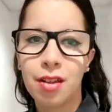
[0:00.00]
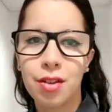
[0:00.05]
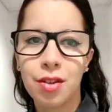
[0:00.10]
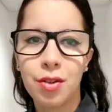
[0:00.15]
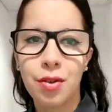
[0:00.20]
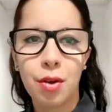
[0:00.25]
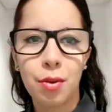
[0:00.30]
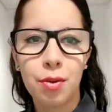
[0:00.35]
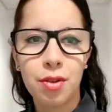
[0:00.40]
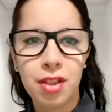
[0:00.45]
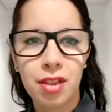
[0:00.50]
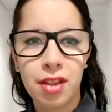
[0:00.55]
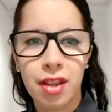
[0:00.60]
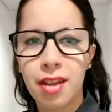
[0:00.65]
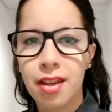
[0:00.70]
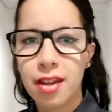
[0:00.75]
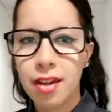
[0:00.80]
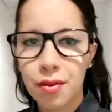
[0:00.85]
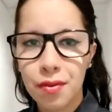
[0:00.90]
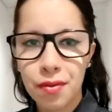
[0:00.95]
You always
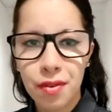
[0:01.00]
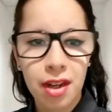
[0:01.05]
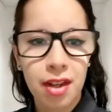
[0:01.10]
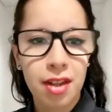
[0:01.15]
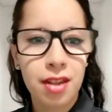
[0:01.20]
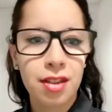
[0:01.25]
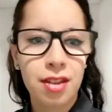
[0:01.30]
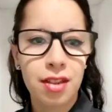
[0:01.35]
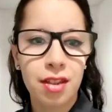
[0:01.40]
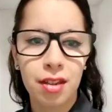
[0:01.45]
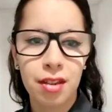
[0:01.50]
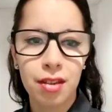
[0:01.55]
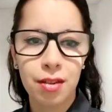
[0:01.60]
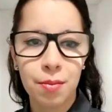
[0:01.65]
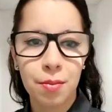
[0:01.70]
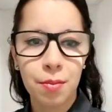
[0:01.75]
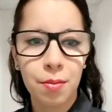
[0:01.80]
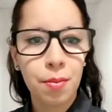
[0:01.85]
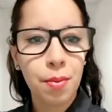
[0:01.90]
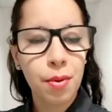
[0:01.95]
take care of us
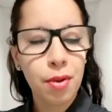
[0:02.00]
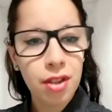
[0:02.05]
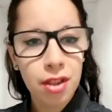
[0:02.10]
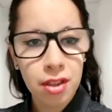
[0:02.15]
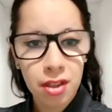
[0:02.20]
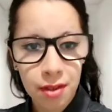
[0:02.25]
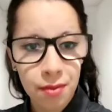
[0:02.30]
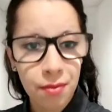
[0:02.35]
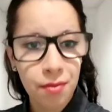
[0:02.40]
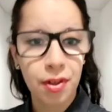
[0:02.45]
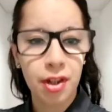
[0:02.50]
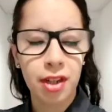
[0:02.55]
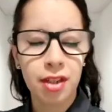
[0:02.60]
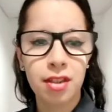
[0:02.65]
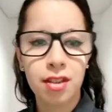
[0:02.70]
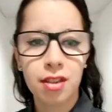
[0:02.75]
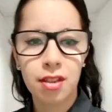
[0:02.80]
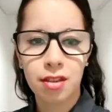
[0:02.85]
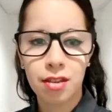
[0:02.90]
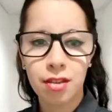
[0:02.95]
and put the team
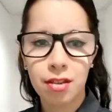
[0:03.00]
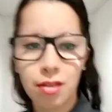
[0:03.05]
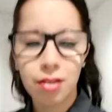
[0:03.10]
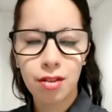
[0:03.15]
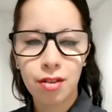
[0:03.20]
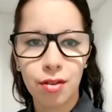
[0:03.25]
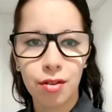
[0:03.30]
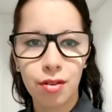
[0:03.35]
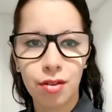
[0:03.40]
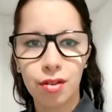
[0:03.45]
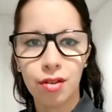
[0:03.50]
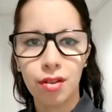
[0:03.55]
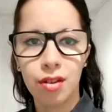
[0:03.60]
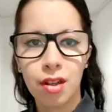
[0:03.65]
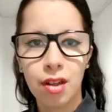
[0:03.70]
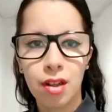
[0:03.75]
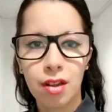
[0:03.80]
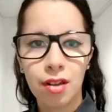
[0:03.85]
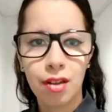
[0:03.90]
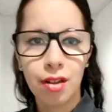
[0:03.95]
first. So
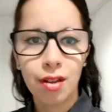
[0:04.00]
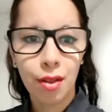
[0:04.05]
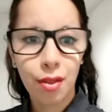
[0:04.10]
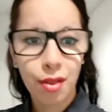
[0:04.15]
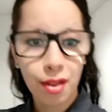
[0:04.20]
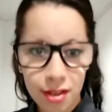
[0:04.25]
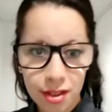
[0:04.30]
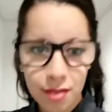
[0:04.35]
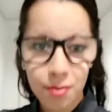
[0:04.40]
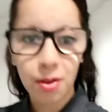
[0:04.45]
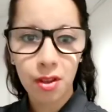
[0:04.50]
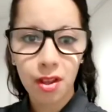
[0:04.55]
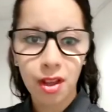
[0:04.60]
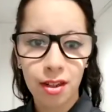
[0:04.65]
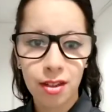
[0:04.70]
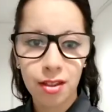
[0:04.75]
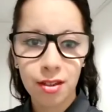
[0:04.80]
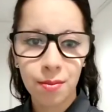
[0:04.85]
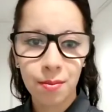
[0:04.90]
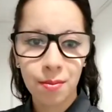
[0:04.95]
thanks for
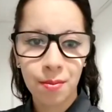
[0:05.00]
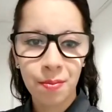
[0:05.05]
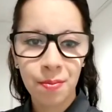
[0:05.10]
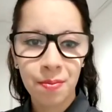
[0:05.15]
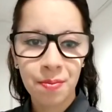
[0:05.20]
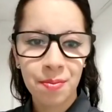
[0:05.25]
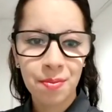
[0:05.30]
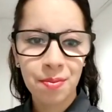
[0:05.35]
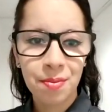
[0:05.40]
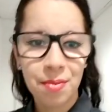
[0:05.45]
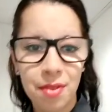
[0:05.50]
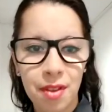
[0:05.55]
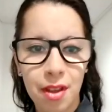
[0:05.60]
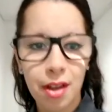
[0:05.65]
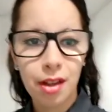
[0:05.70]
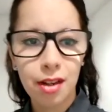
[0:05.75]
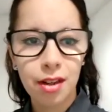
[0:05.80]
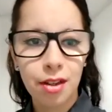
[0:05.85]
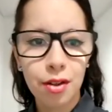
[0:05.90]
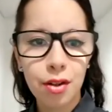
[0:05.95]
that.
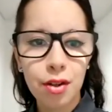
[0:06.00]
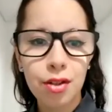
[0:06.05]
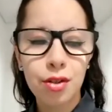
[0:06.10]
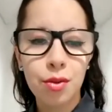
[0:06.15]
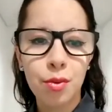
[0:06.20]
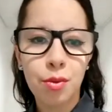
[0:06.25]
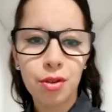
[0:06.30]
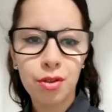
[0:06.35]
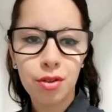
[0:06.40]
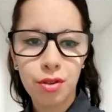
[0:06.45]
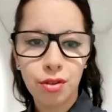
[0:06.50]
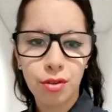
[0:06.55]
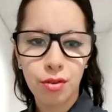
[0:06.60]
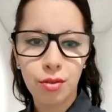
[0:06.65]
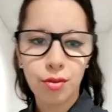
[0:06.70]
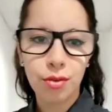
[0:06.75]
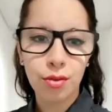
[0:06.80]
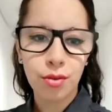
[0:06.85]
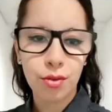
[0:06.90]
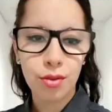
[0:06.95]
And I also want
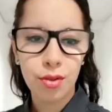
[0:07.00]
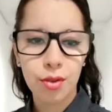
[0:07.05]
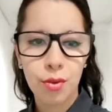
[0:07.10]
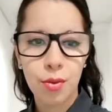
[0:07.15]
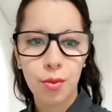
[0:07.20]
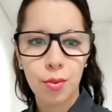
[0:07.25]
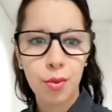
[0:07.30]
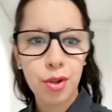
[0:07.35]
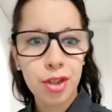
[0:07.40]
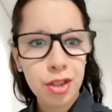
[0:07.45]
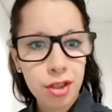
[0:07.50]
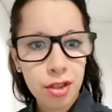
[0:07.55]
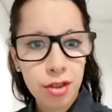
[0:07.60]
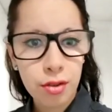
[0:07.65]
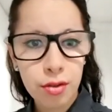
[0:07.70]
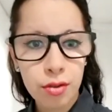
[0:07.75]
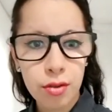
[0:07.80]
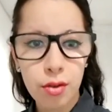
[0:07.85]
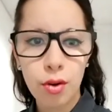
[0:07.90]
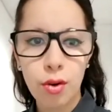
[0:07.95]
to wish
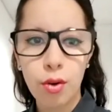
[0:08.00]
you